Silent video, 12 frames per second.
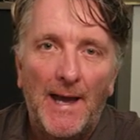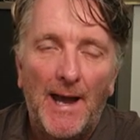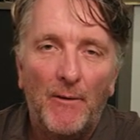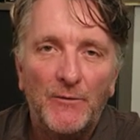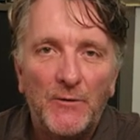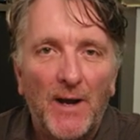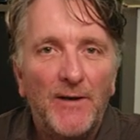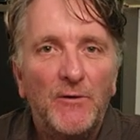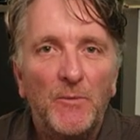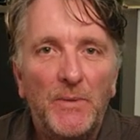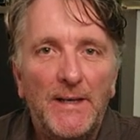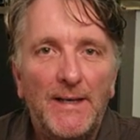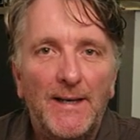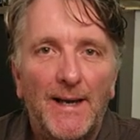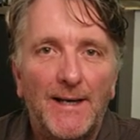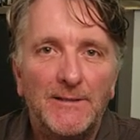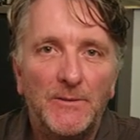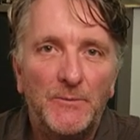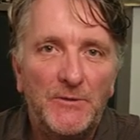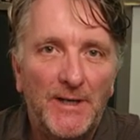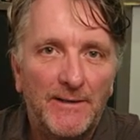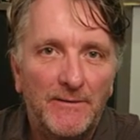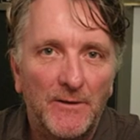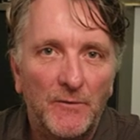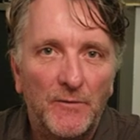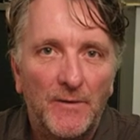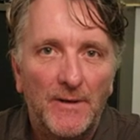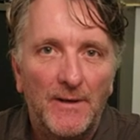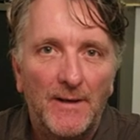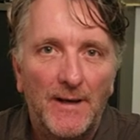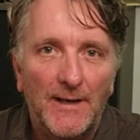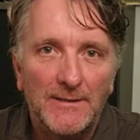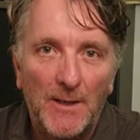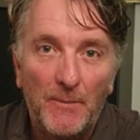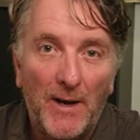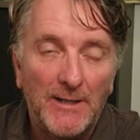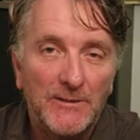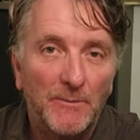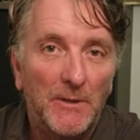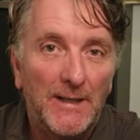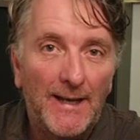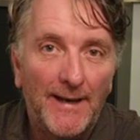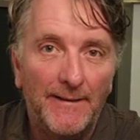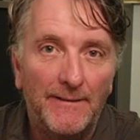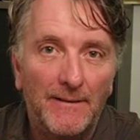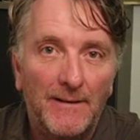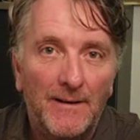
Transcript: I will try to be as objective as I possibly can